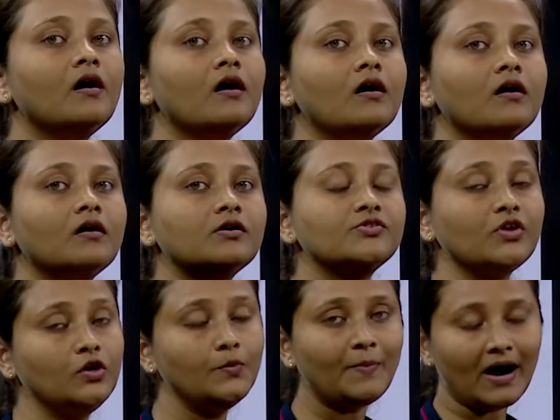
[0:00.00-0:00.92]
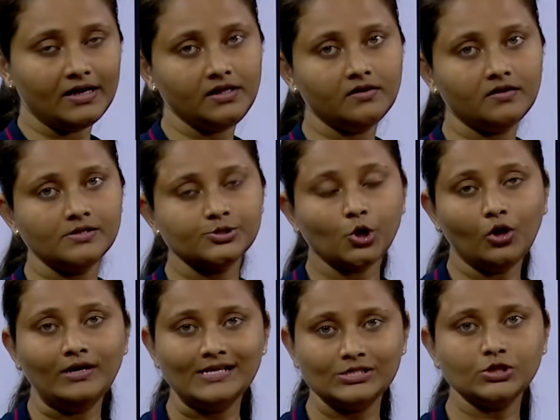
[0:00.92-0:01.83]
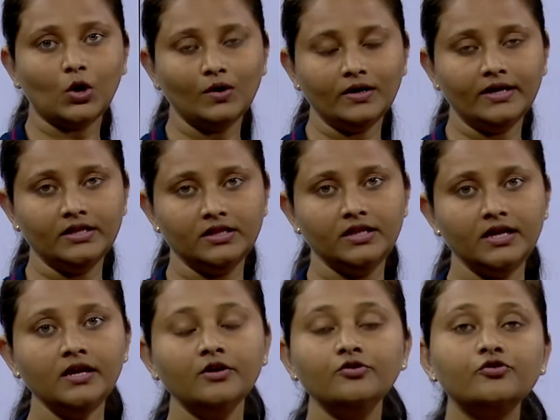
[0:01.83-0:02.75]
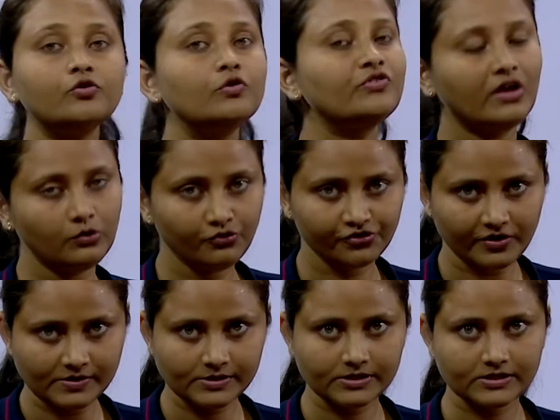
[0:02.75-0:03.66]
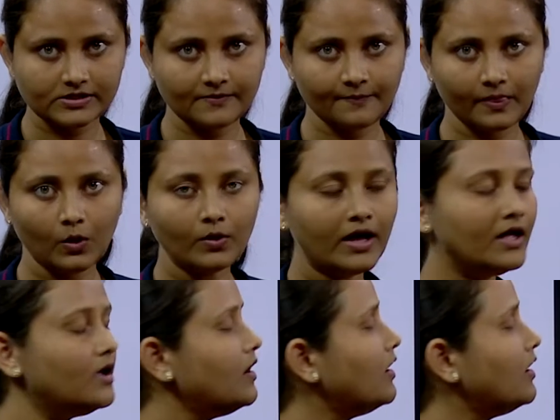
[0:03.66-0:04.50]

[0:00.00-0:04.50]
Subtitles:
solute particles got dissolved in the true solutions. Okay,